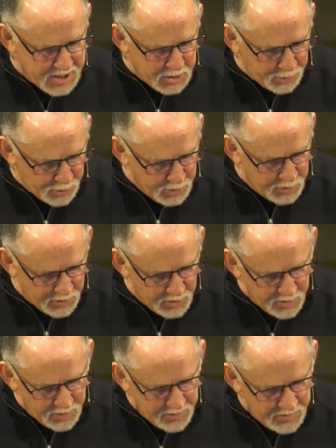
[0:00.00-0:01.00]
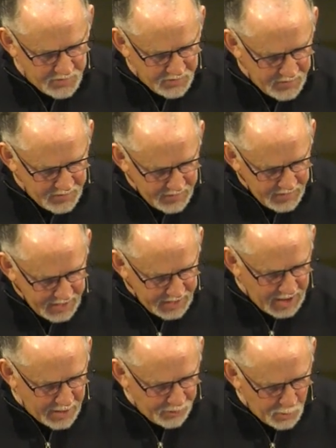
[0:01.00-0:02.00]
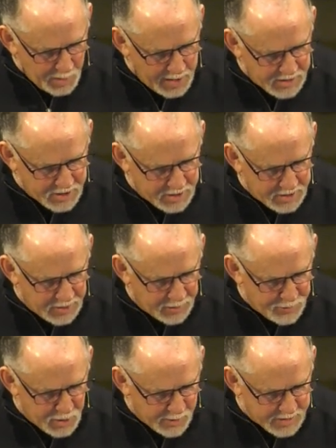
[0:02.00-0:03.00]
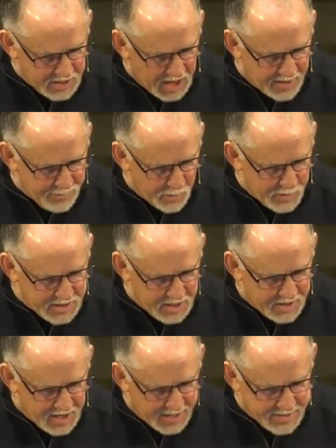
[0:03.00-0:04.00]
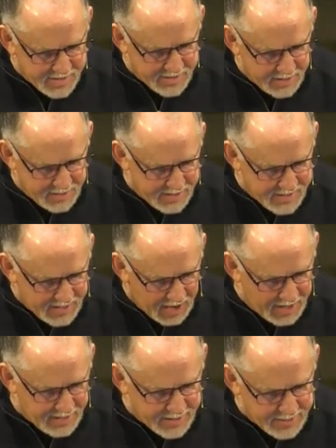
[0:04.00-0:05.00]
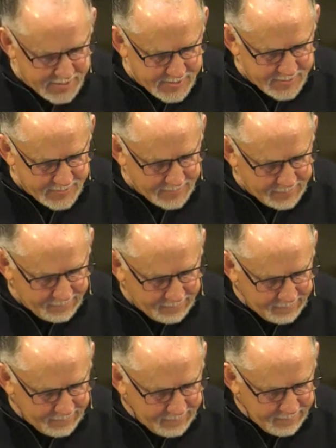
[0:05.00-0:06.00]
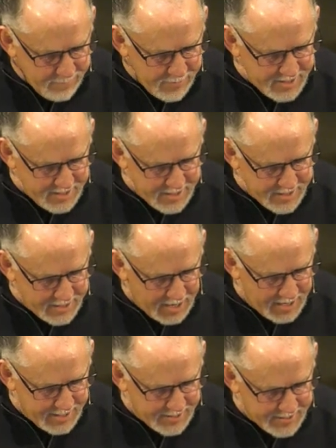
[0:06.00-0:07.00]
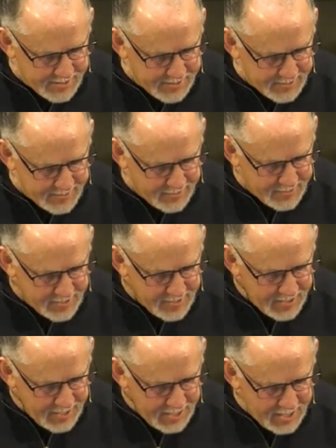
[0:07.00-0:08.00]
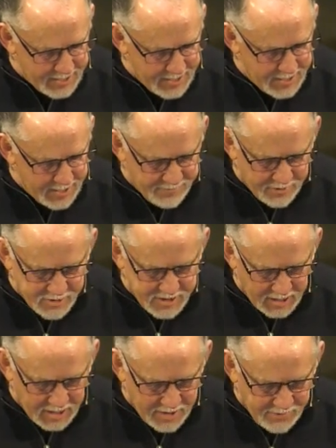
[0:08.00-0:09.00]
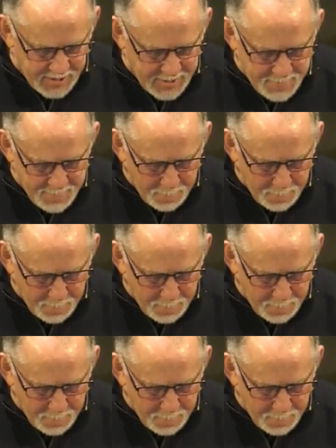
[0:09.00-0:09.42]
approval and affirmation of Noah's life, but we see his guidance. We see his guidance. In verse 11,